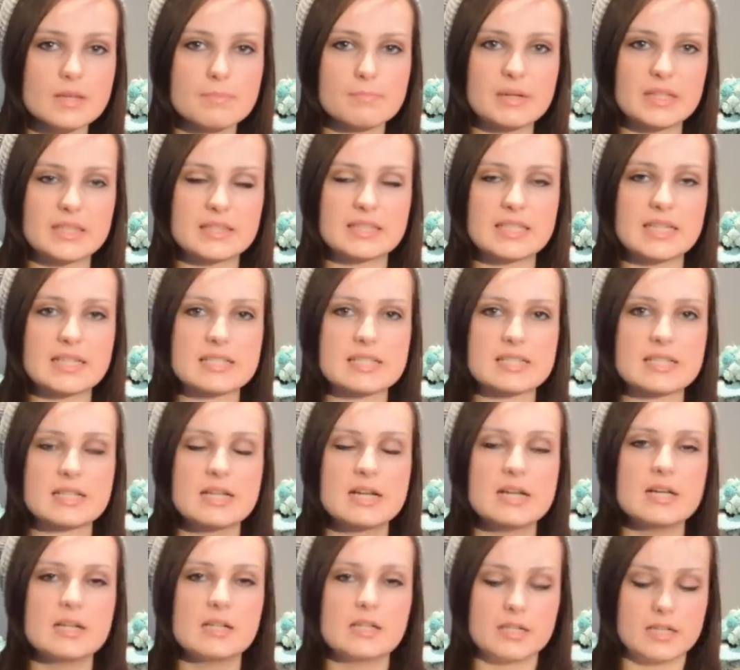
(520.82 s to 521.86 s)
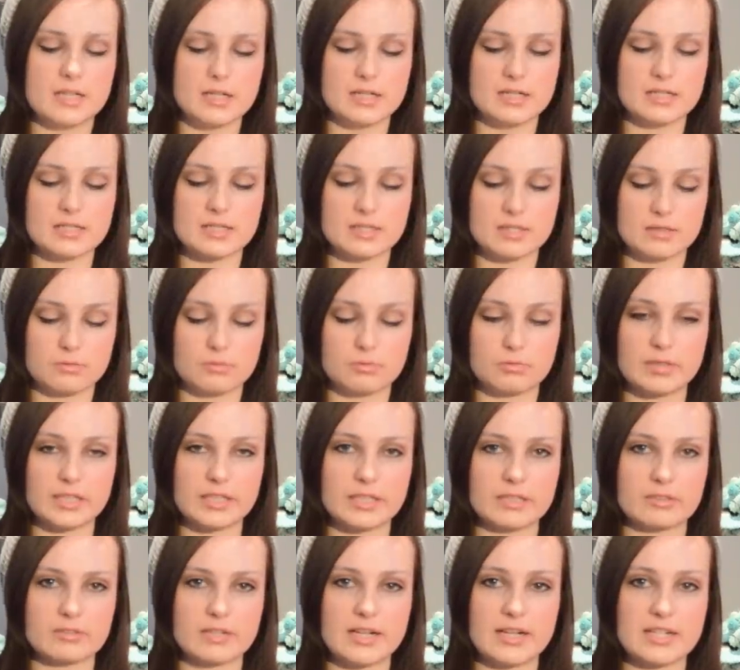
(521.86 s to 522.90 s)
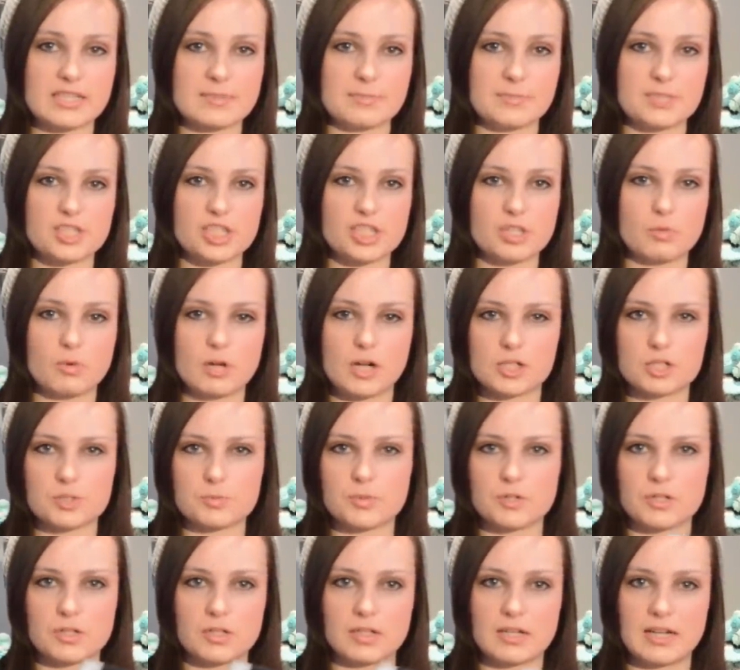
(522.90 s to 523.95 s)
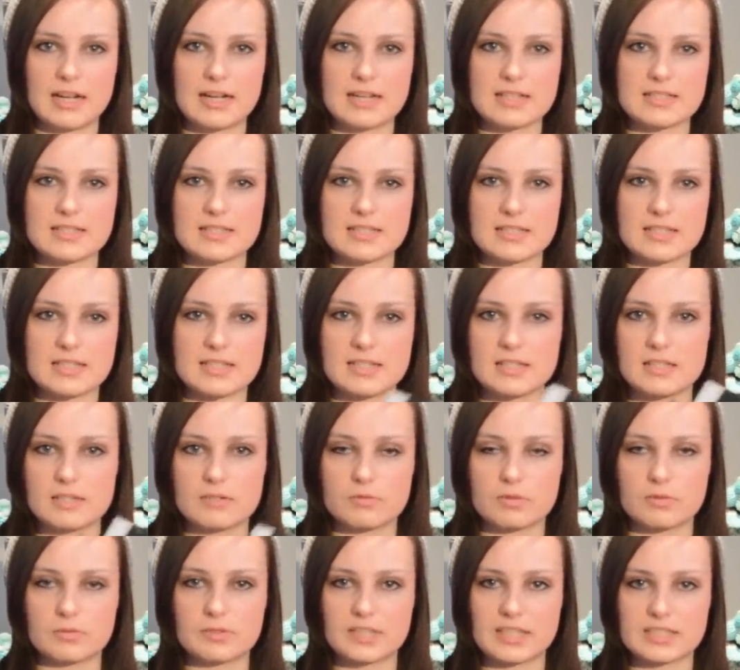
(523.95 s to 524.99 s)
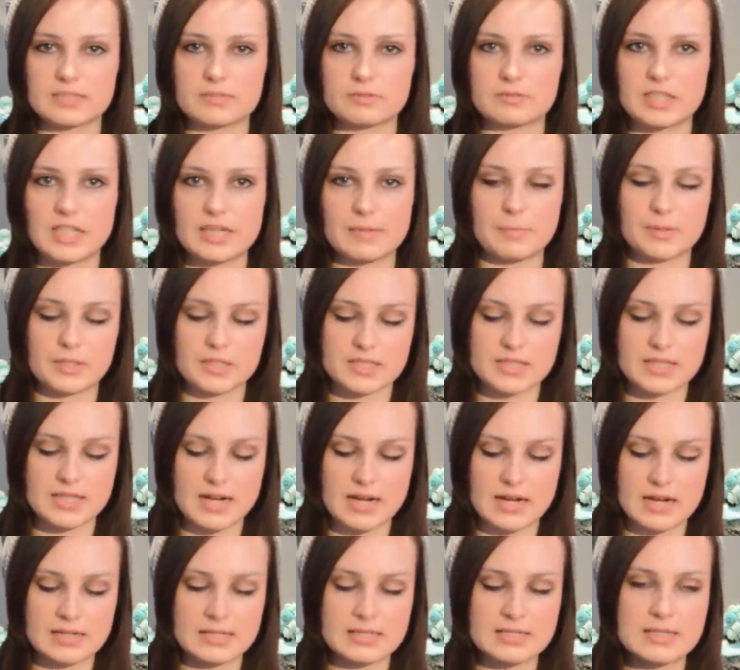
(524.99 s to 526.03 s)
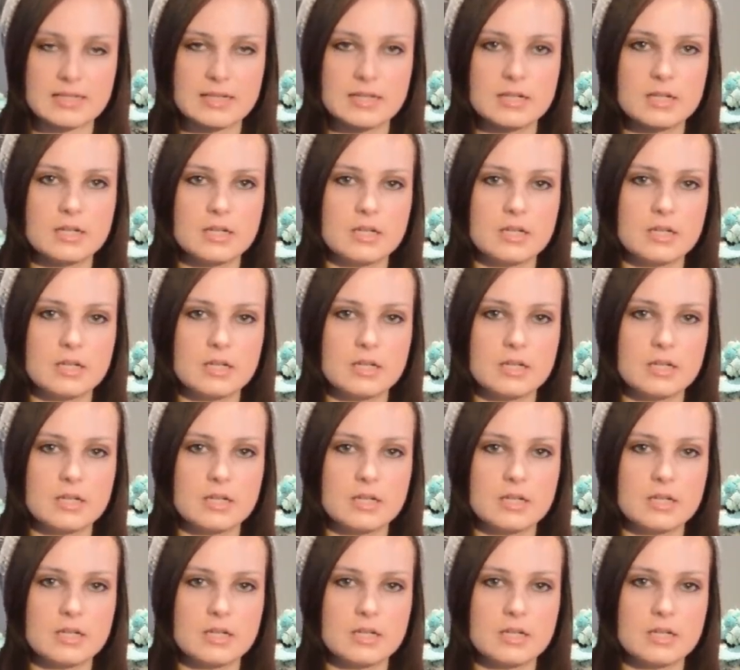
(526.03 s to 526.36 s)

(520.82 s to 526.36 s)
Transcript: But this is really great. It's machine washable. It has the reflective tape on the sides,